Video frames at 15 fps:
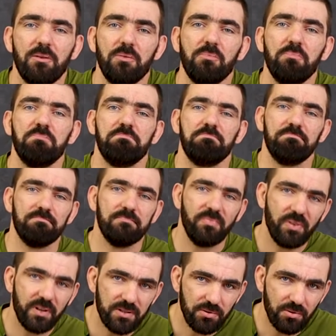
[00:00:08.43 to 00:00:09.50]
or
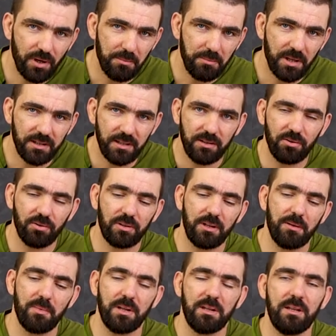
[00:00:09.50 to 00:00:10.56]
my version of
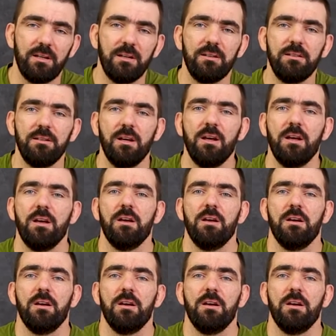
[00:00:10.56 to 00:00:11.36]
Amandine Cake.